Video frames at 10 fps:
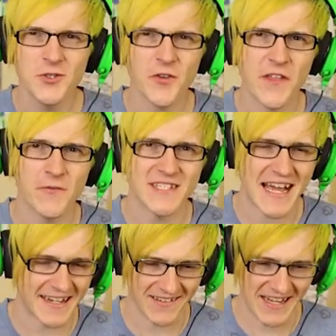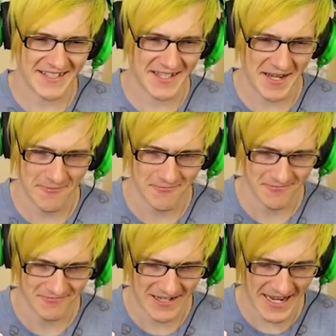I don't know if that was added last time.
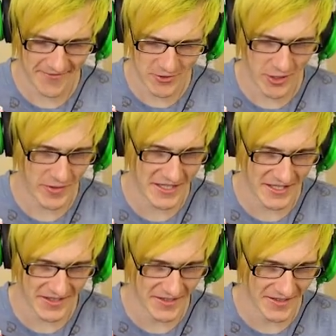I have no idea at